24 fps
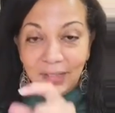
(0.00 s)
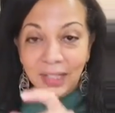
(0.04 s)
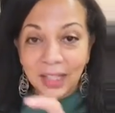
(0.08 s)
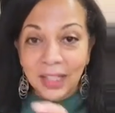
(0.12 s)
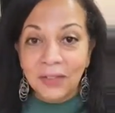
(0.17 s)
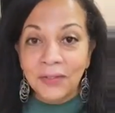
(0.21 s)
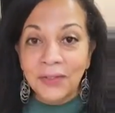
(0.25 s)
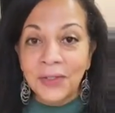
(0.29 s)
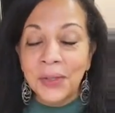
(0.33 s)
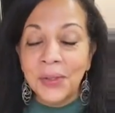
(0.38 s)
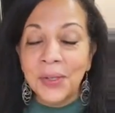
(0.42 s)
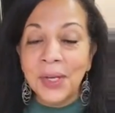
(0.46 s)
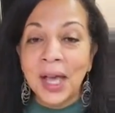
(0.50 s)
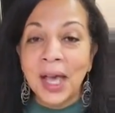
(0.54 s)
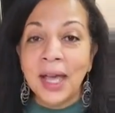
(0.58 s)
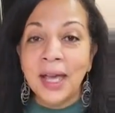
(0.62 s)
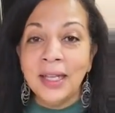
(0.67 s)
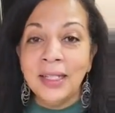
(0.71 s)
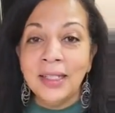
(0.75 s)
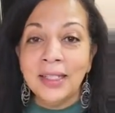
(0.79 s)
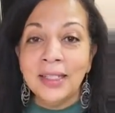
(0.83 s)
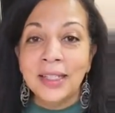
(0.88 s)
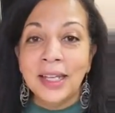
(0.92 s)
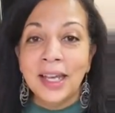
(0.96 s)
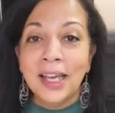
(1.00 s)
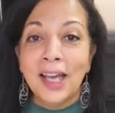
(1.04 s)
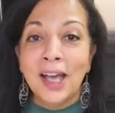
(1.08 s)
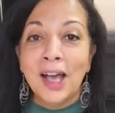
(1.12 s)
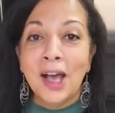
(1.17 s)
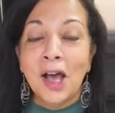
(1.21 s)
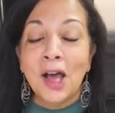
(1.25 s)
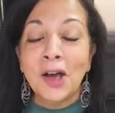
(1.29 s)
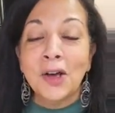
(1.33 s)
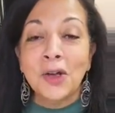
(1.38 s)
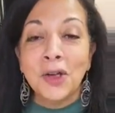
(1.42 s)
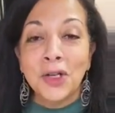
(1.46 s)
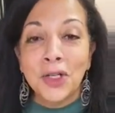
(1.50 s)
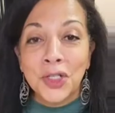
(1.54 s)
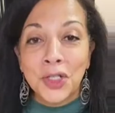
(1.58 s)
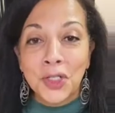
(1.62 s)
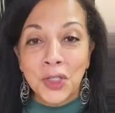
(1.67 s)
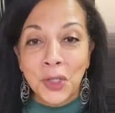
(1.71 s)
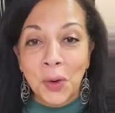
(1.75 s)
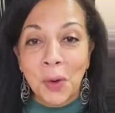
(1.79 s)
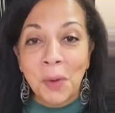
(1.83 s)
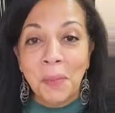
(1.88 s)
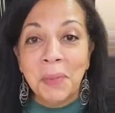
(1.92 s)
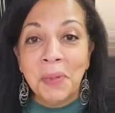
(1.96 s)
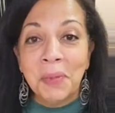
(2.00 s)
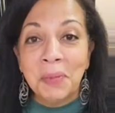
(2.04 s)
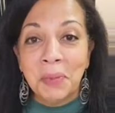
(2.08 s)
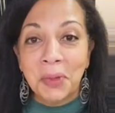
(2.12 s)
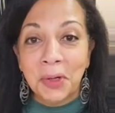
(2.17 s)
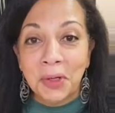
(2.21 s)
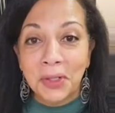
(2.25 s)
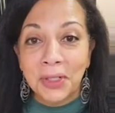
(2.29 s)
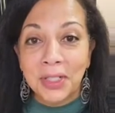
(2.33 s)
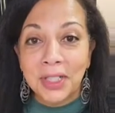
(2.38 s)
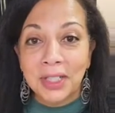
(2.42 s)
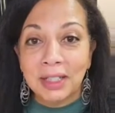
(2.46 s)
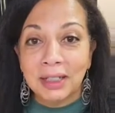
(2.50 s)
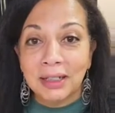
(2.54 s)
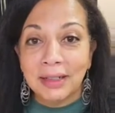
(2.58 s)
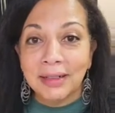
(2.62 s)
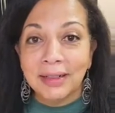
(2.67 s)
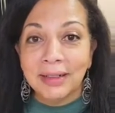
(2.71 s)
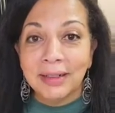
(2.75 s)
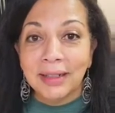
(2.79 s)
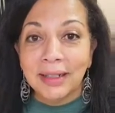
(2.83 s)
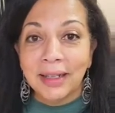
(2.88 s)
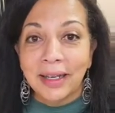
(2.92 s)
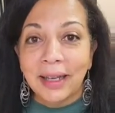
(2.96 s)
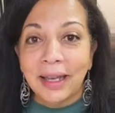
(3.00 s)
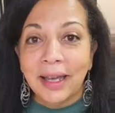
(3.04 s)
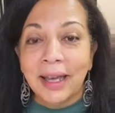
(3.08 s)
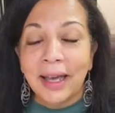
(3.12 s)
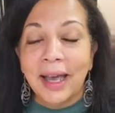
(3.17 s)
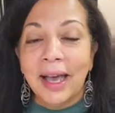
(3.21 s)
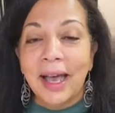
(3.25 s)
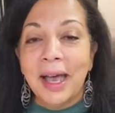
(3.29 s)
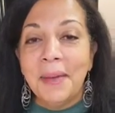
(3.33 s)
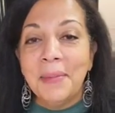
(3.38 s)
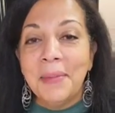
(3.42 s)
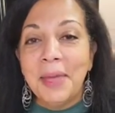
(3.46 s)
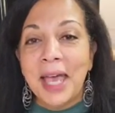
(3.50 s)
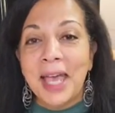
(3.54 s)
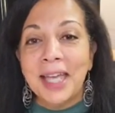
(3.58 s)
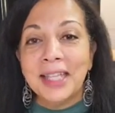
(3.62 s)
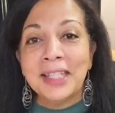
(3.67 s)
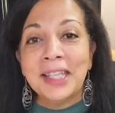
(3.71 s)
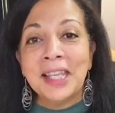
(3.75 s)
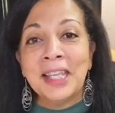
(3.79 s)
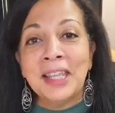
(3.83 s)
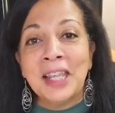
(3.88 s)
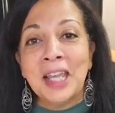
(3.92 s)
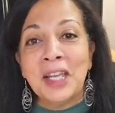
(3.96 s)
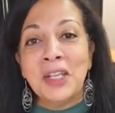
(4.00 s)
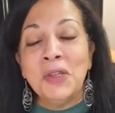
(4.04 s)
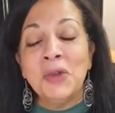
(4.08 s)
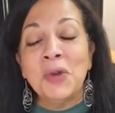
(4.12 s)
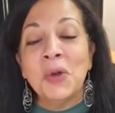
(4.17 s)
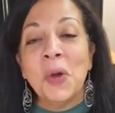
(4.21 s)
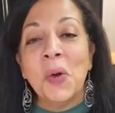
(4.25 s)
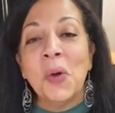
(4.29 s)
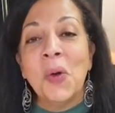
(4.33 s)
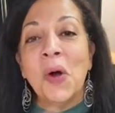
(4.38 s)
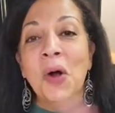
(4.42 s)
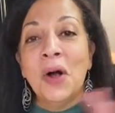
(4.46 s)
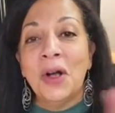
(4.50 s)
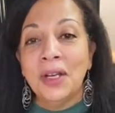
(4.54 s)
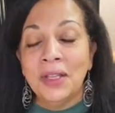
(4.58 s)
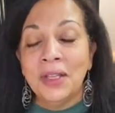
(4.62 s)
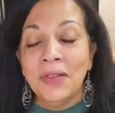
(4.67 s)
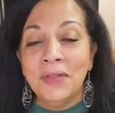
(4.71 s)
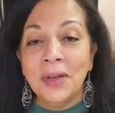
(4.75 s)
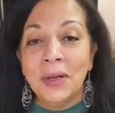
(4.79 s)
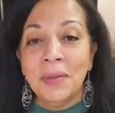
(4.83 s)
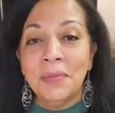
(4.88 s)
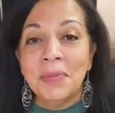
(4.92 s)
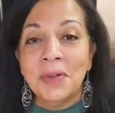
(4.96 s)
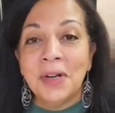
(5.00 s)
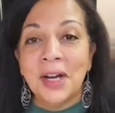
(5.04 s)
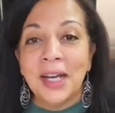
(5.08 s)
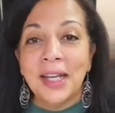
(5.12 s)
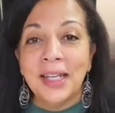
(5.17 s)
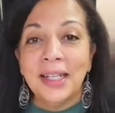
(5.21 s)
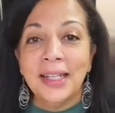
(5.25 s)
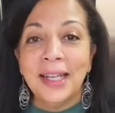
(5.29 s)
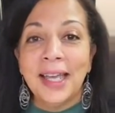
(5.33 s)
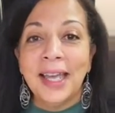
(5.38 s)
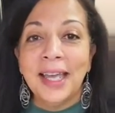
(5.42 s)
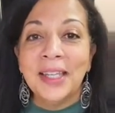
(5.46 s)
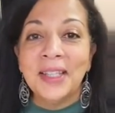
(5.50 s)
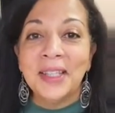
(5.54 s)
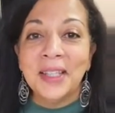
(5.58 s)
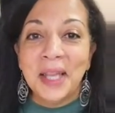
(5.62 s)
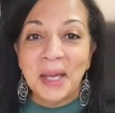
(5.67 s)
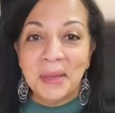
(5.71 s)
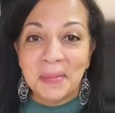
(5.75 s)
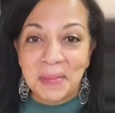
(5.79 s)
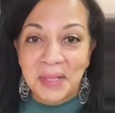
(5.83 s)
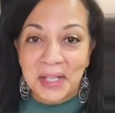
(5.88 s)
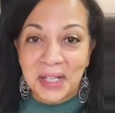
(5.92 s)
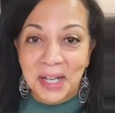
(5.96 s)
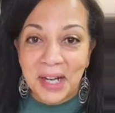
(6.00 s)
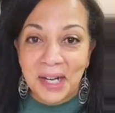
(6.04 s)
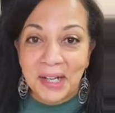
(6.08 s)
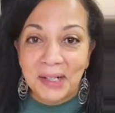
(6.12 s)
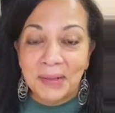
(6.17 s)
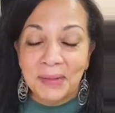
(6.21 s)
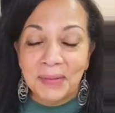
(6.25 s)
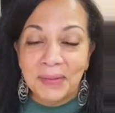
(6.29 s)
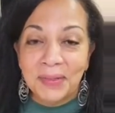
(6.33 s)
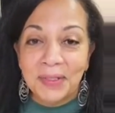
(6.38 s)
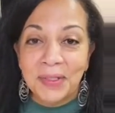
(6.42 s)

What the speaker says: if you guys are going to show up in person, I'm asking that you go on Eventbrite and let me know.